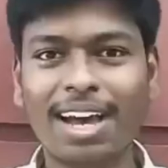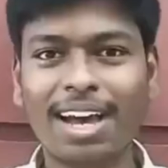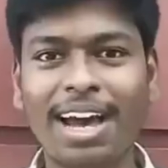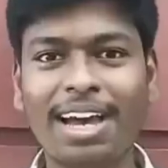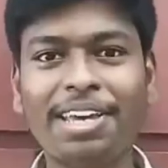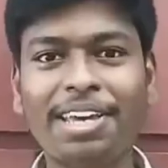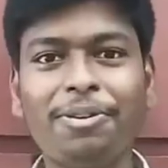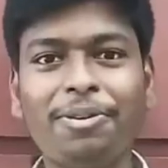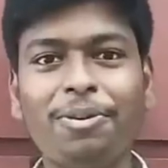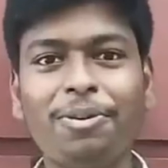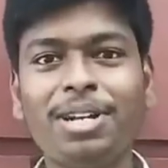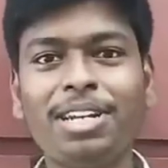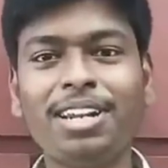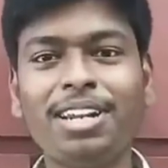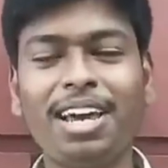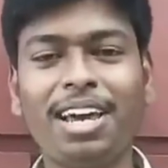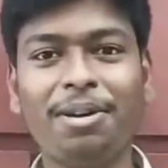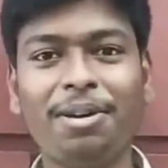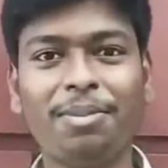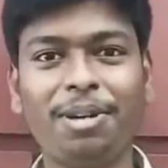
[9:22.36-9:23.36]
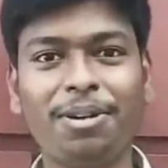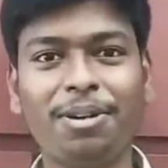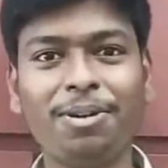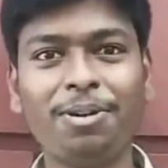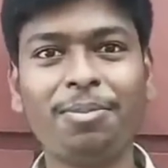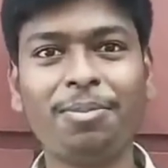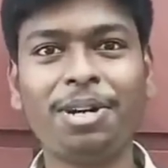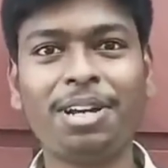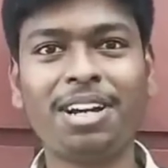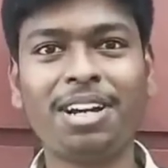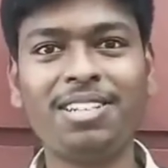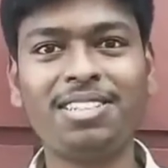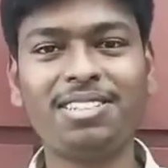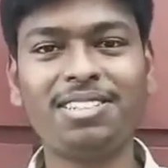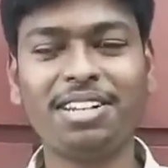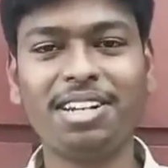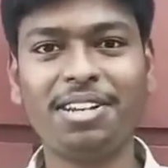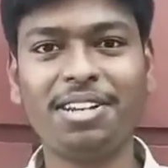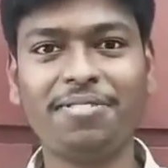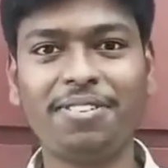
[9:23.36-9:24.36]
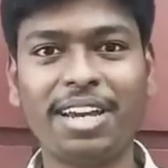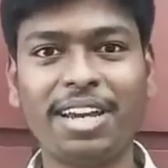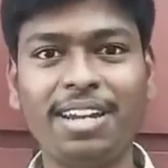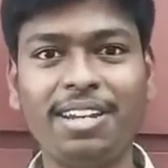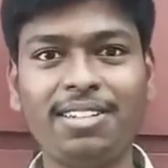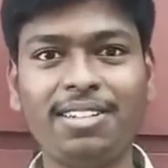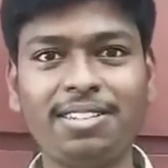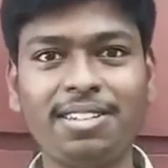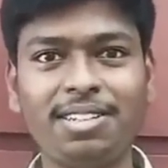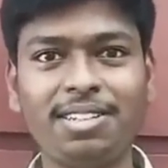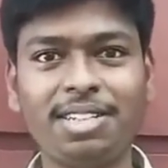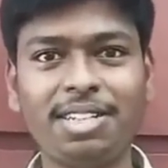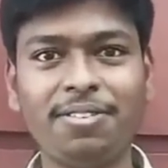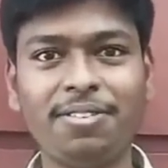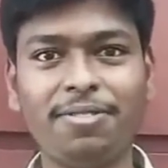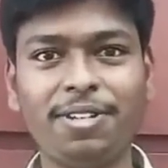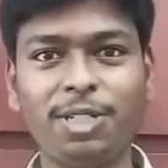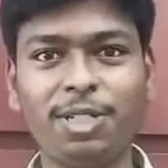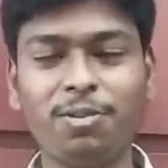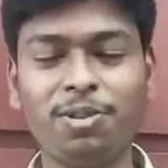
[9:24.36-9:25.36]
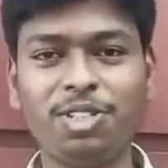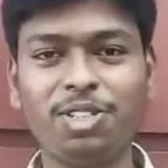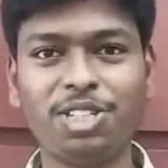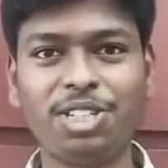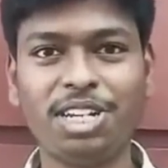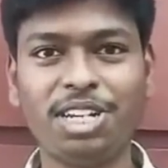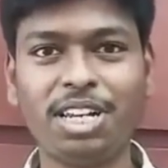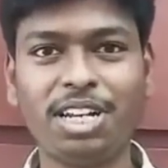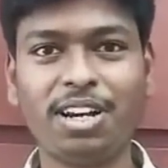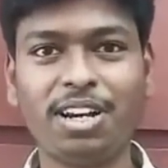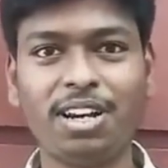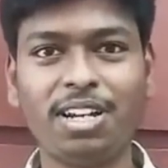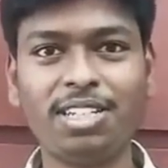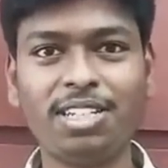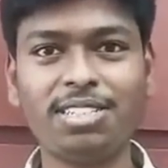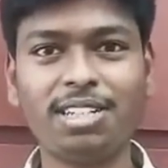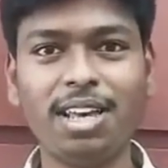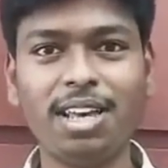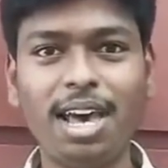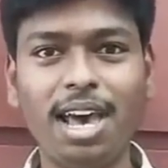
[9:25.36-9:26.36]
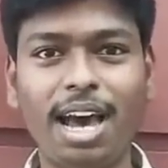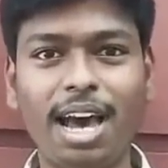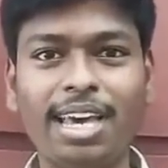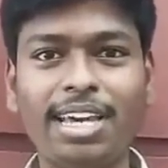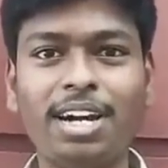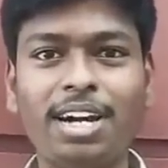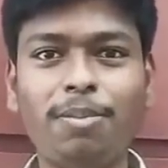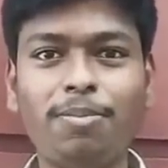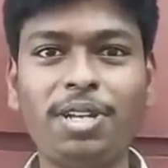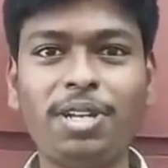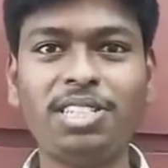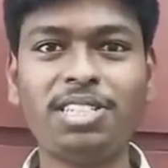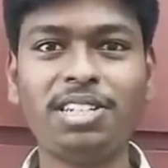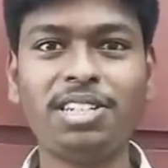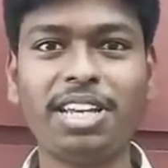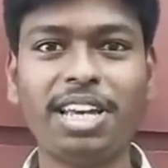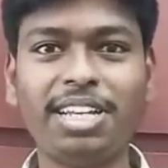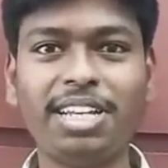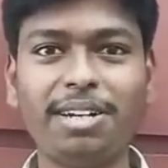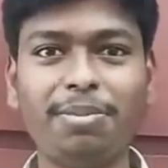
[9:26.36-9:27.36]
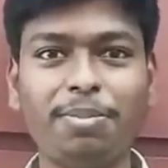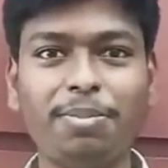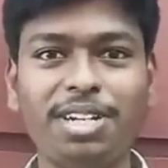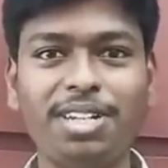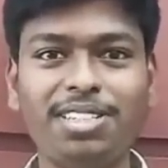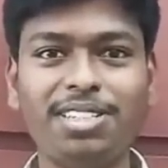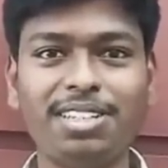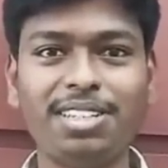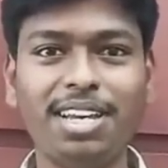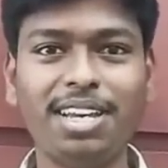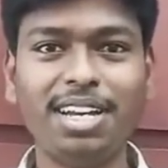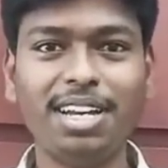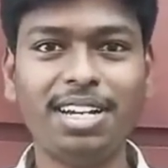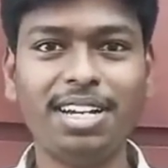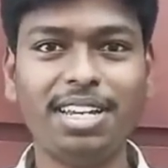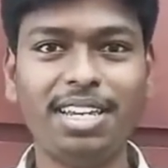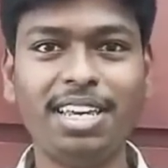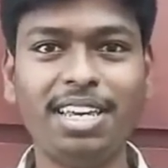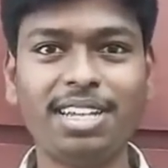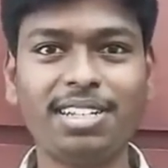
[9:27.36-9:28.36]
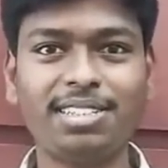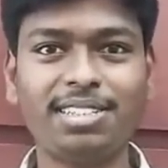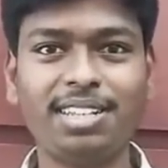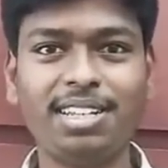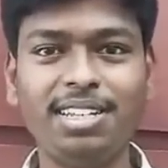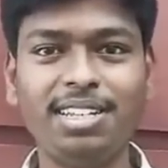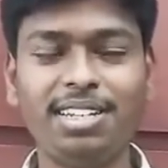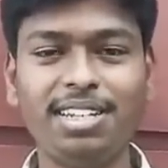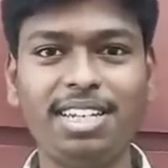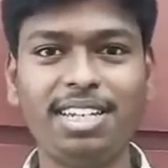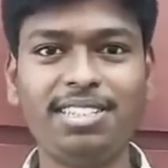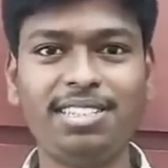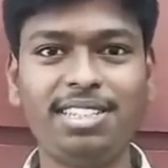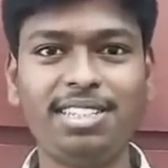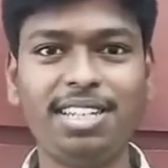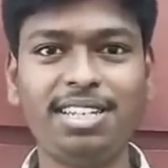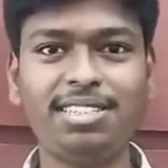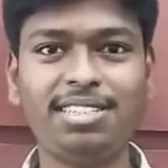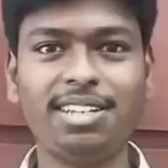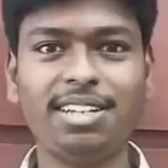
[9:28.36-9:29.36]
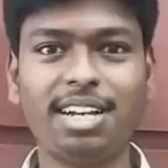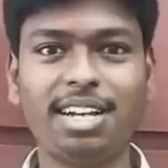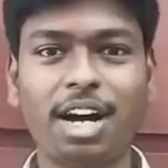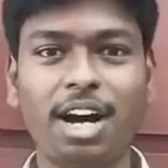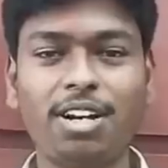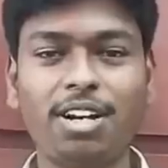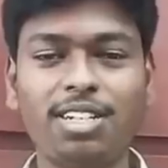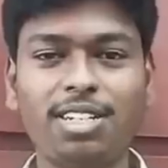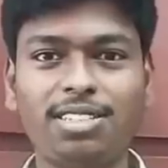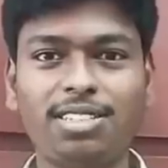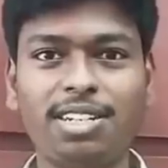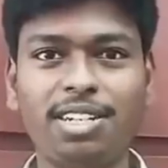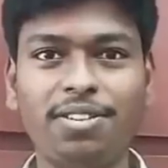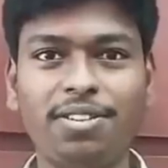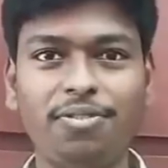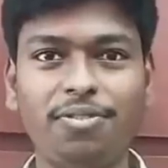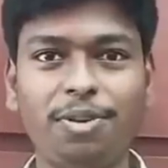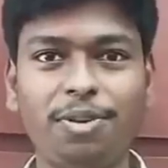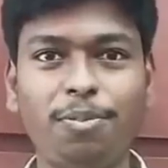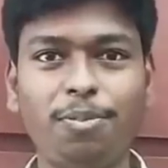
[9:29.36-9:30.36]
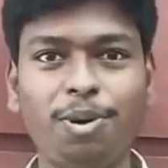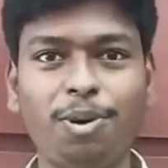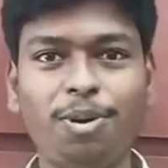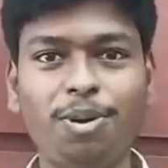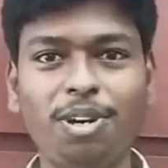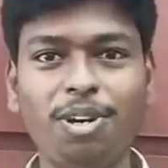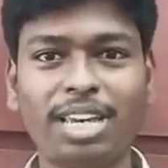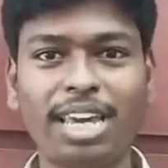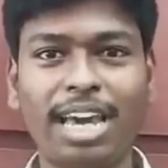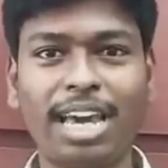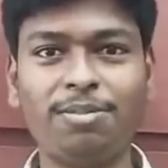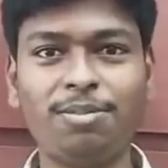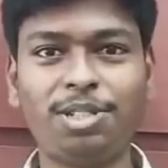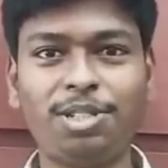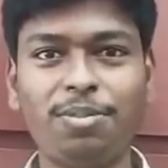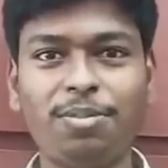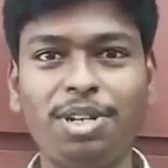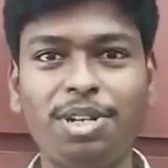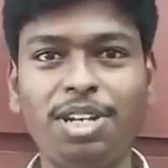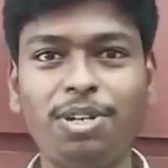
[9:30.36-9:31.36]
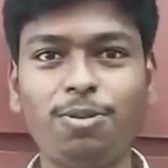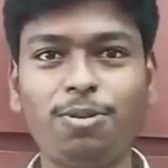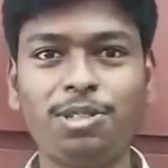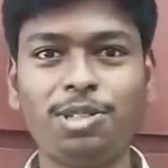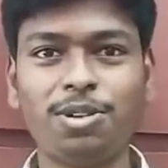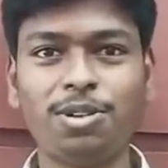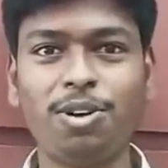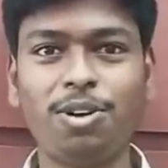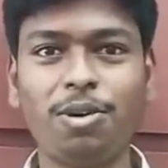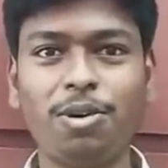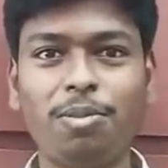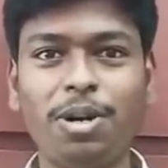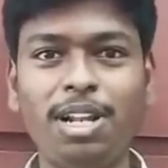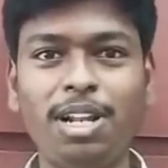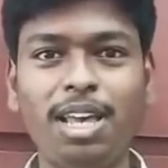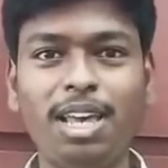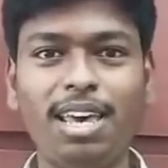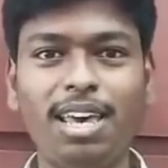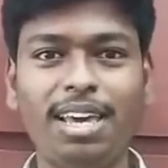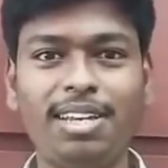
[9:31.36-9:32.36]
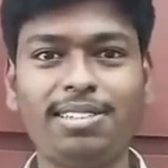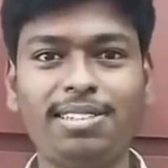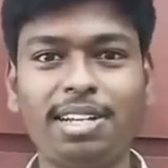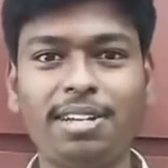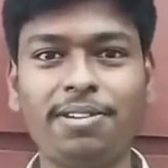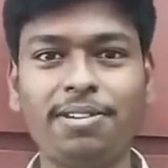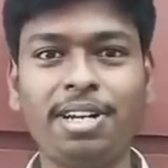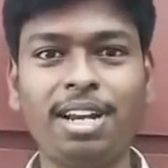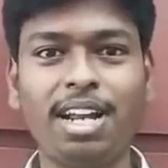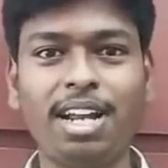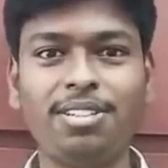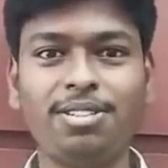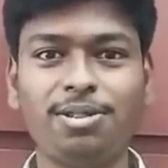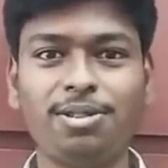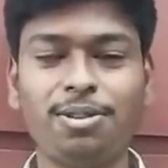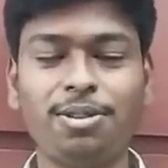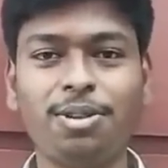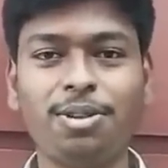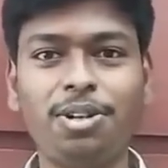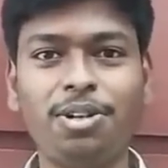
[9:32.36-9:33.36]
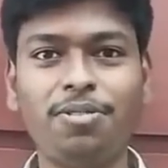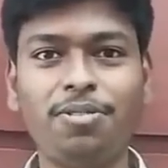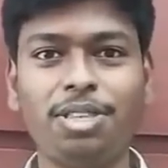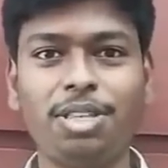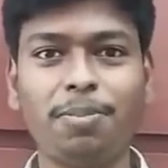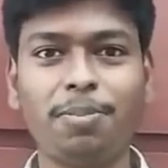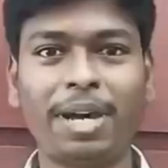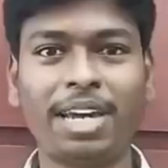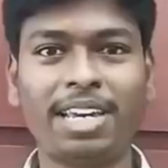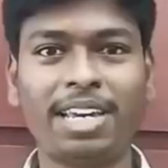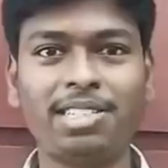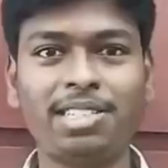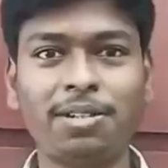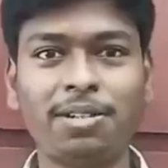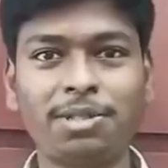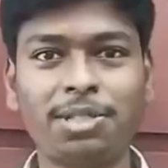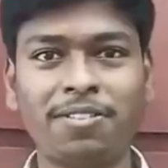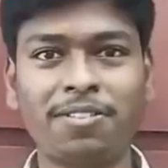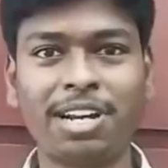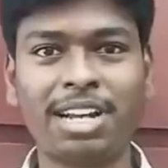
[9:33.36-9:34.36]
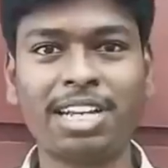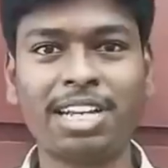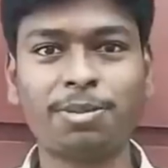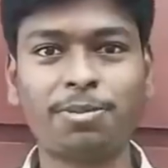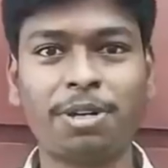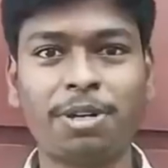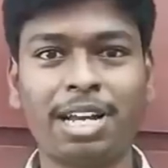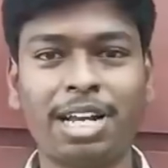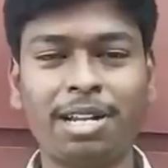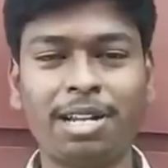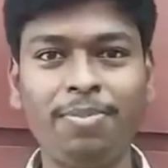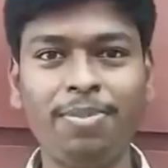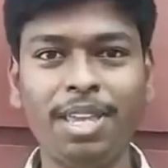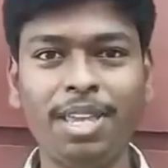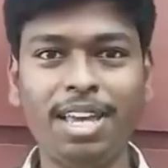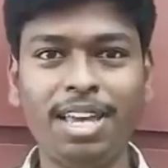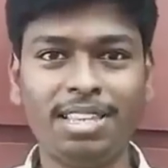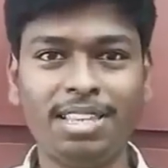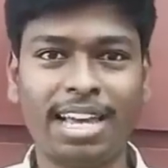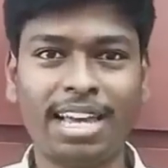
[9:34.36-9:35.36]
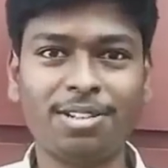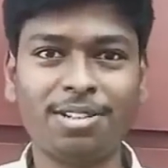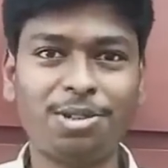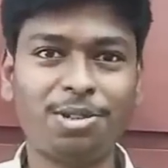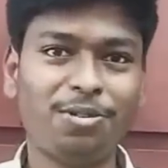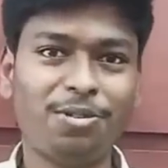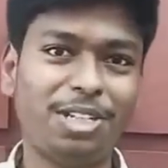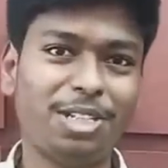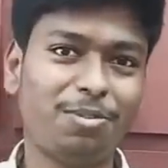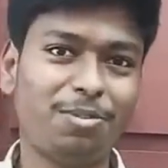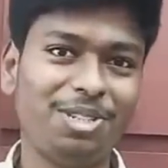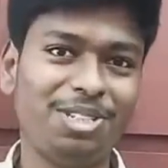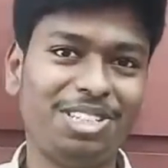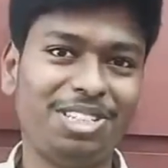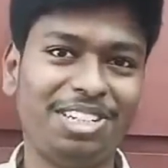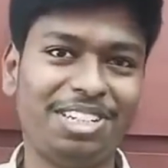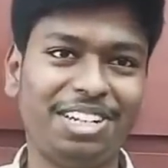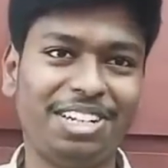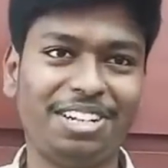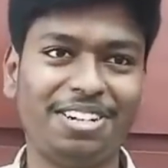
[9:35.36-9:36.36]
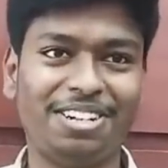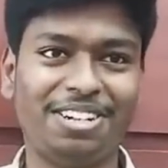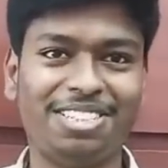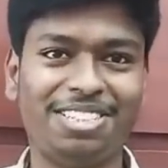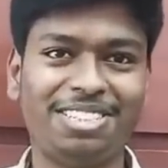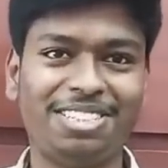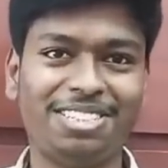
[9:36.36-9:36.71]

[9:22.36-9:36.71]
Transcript: Hi everyone, I am Arun Kumar Raj, studying final year CSE in VSB Engineering College. I got placed in 8 companies: DXC, TCS, Cognizant, Wipro, Capgemini, Quest Global, Hexaware and Zoho with a package of 7 lakhs per annum, thanks to VSB Engineering College.